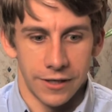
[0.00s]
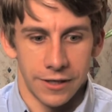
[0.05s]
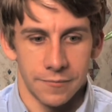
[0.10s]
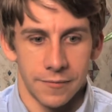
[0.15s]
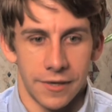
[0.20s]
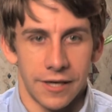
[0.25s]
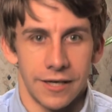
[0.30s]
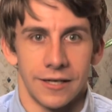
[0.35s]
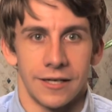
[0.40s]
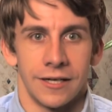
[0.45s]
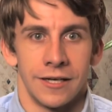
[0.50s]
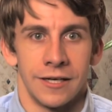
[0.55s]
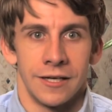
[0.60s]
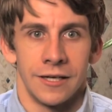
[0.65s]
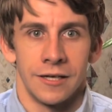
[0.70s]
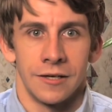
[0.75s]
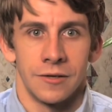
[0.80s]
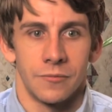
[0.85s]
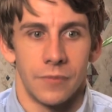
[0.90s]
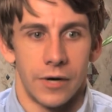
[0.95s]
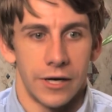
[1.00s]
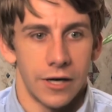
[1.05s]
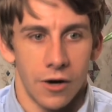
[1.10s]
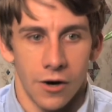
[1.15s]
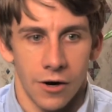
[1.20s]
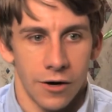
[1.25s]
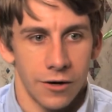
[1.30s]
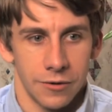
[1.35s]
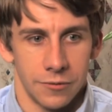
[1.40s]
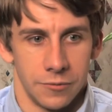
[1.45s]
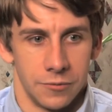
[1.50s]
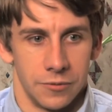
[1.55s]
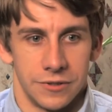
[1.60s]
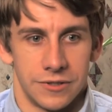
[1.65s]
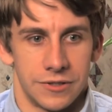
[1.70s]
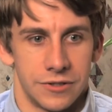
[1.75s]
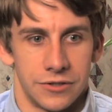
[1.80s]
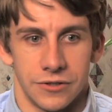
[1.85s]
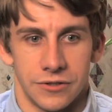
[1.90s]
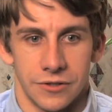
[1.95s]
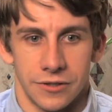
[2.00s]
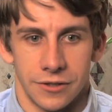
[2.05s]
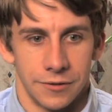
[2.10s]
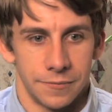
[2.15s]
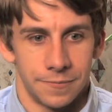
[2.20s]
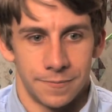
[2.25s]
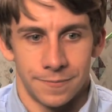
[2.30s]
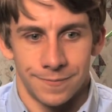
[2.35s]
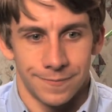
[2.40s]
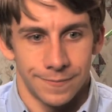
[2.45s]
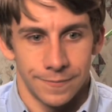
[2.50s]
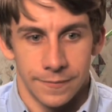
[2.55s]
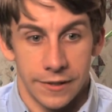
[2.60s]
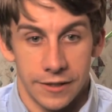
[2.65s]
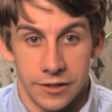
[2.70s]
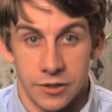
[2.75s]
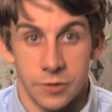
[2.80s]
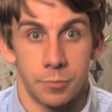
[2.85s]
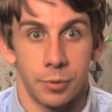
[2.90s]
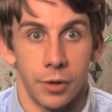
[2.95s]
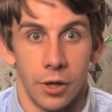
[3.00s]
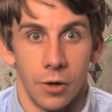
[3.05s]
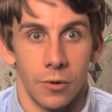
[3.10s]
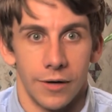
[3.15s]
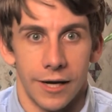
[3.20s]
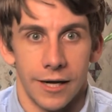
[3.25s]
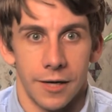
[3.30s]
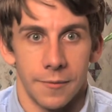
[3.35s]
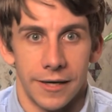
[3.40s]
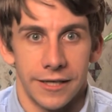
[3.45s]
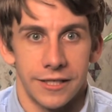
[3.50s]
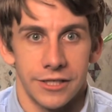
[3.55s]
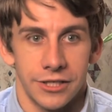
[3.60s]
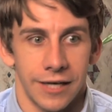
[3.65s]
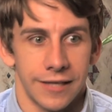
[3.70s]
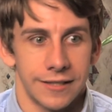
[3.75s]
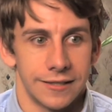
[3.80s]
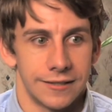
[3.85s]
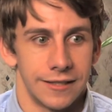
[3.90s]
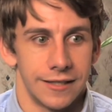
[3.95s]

like my my heart was just gonna explode out of my chest.